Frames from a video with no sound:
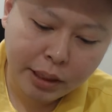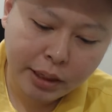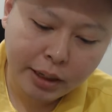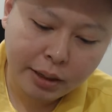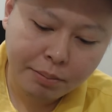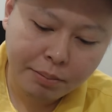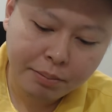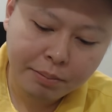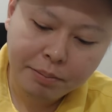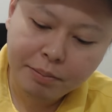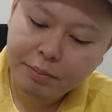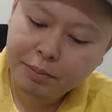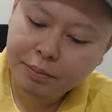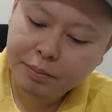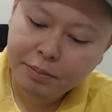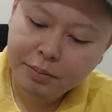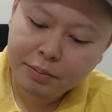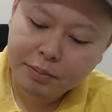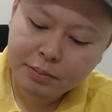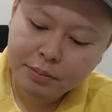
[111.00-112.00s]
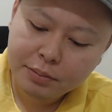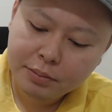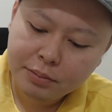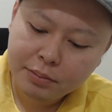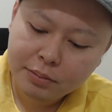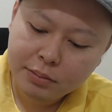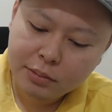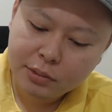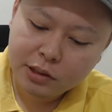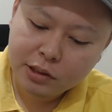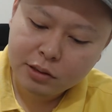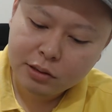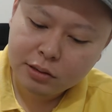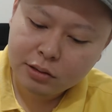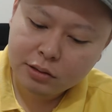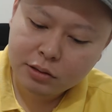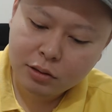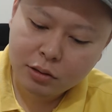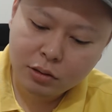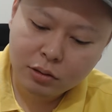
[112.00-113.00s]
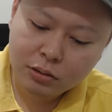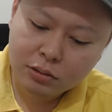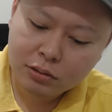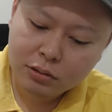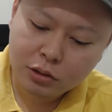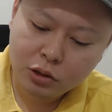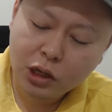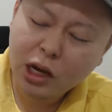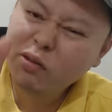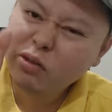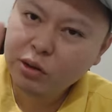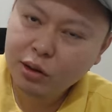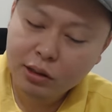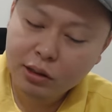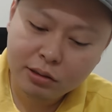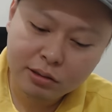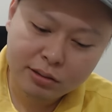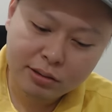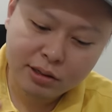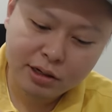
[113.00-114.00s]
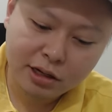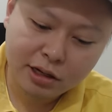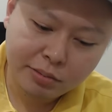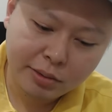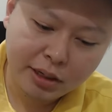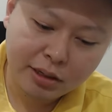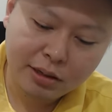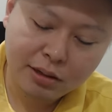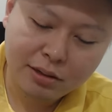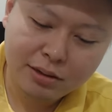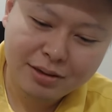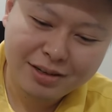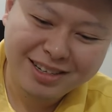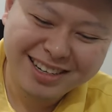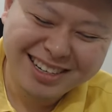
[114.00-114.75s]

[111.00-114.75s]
bam so you have to lose in that battle